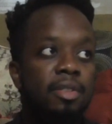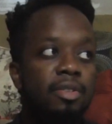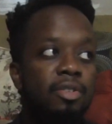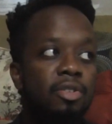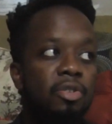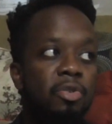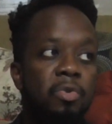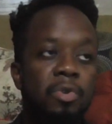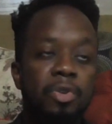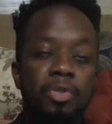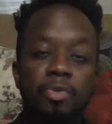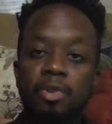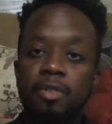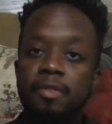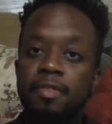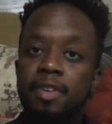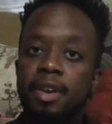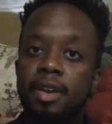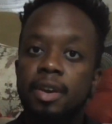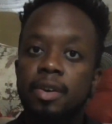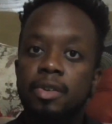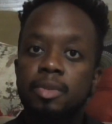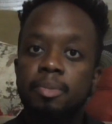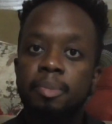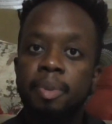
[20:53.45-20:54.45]
two or three
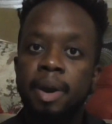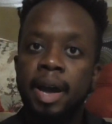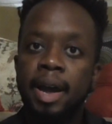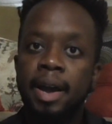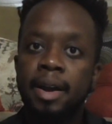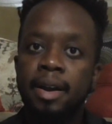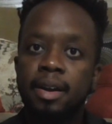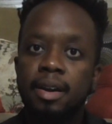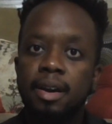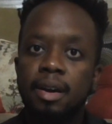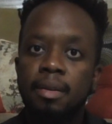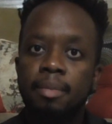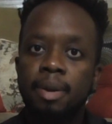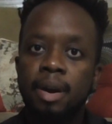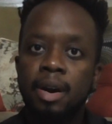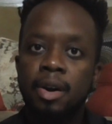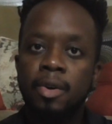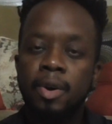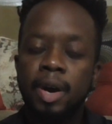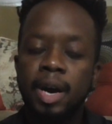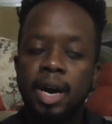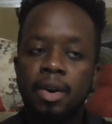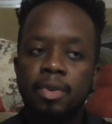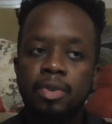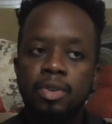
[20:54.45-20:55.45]
videos back
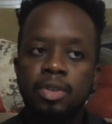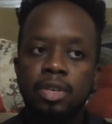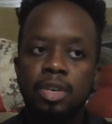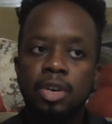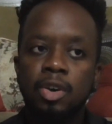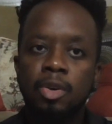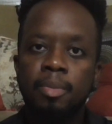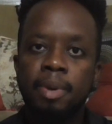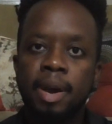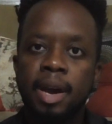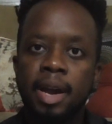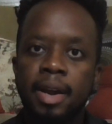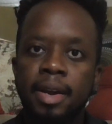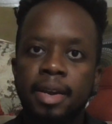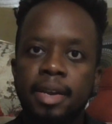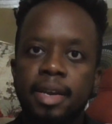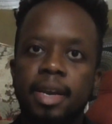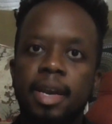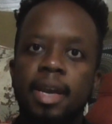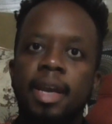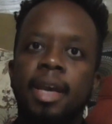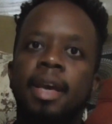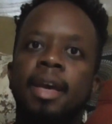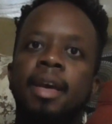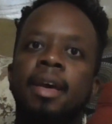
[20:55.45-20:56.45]
about how to go back
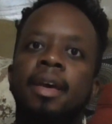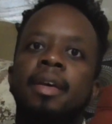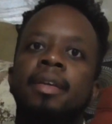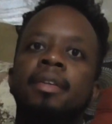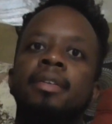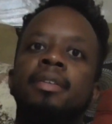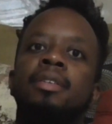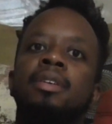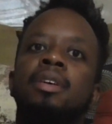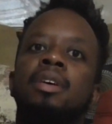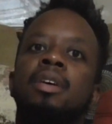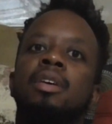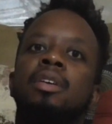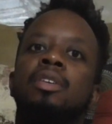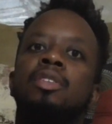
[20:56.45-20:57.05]
and